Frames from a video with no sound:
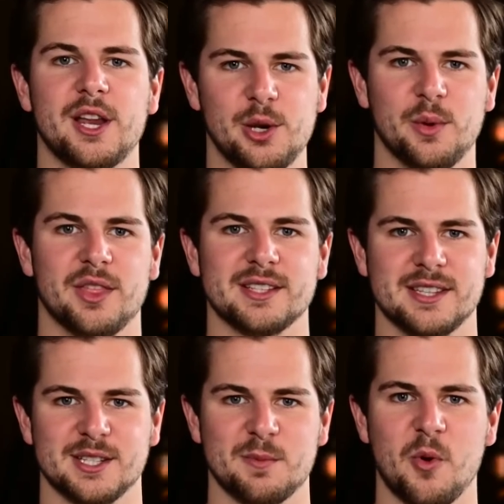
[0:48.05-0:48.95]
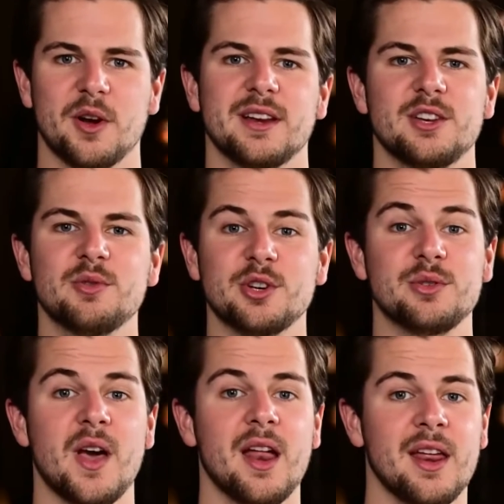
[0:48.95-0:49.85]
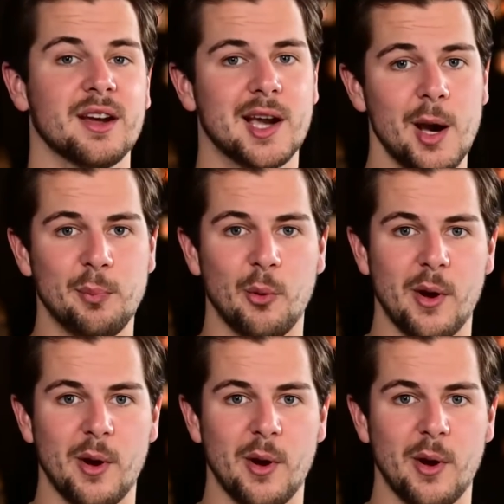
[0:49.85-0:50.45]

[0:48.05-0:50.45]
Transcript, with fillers: here with us this morning. You can do that in a couple